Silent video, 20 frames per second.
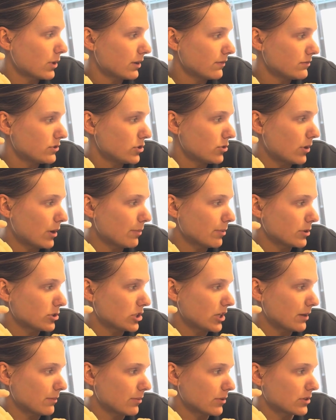of two upper
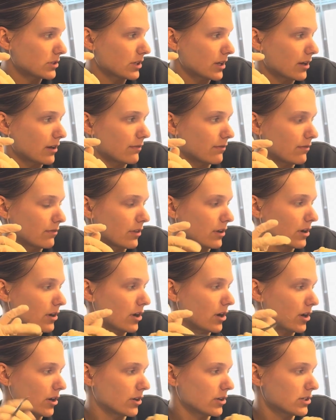chambers of the
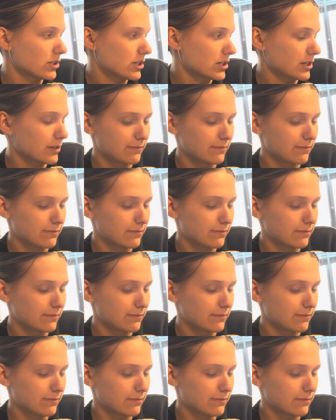heart.